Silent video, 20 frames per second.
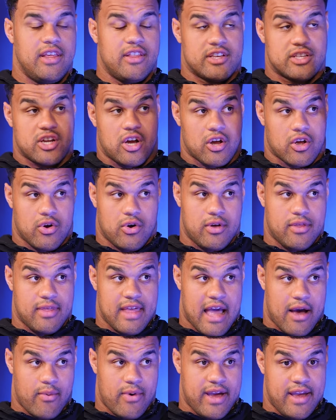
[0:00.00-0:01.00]
start going
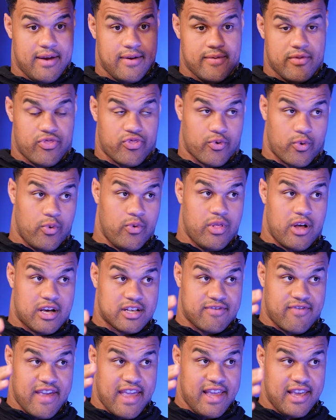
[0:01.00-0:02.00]
that way through
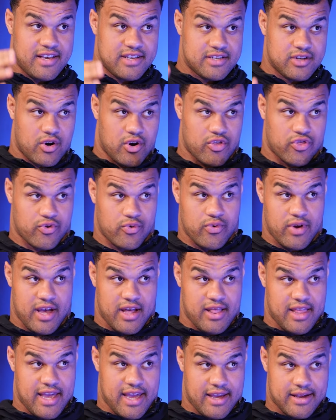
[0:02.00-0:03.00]
Las Vegas or through
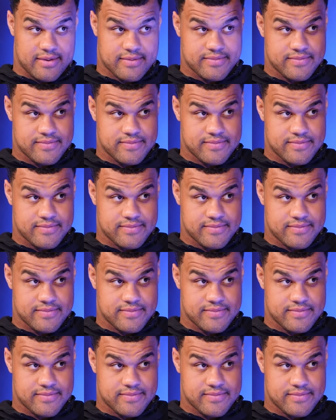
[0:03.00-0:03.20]
LA.